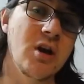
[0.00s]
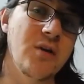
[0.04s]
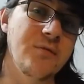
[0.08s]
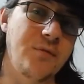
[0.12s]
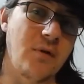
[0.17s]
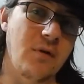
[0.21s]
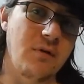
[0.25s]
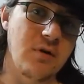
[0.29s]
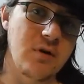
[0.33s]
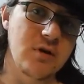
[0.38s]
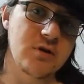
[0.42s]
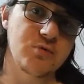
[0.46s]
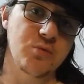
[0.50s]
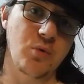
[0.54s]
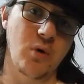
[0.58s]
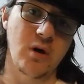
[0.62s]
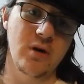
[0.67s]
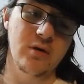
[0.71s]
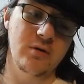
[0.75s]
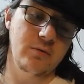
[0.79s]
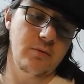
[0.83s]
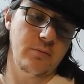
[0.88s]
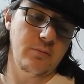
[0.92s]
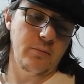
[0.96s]
There is
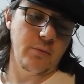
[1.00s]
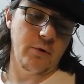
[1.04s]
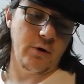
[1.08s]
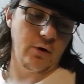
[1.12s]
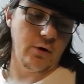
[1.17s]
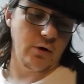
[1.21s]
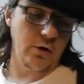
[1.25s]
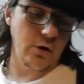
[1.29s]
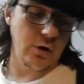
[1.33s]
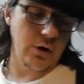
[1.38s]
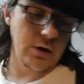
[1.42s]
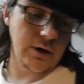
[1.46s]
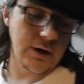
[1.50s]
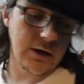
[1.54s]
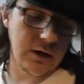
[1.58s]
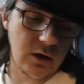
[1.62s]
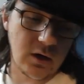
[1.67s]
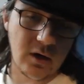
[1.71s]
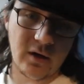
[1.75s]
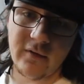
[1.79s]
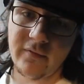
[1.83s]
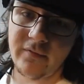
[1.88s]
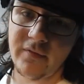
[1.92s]
one more little